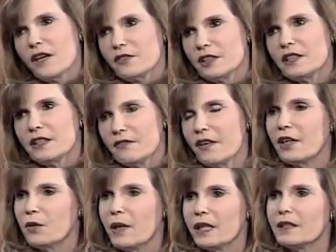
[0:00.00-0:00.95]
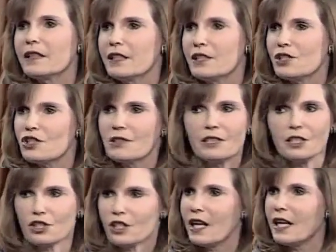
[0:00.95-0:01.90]
you have to evaluate
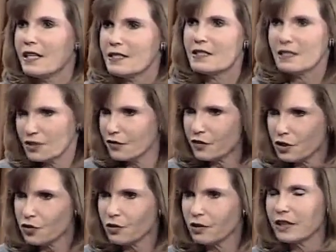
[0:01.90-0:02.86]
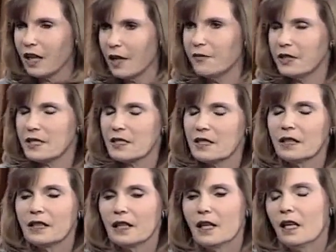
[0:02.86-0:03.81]
each case individually,
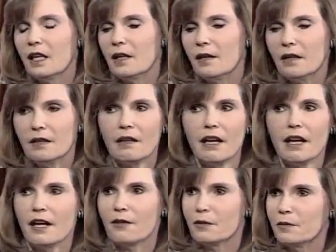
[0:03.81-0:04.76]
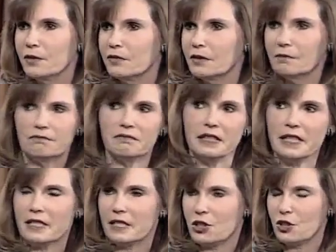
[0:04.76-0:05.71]
obviously. Hair removal,
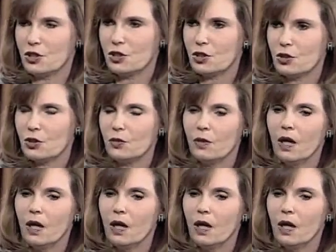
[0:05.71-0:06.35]
easy to do.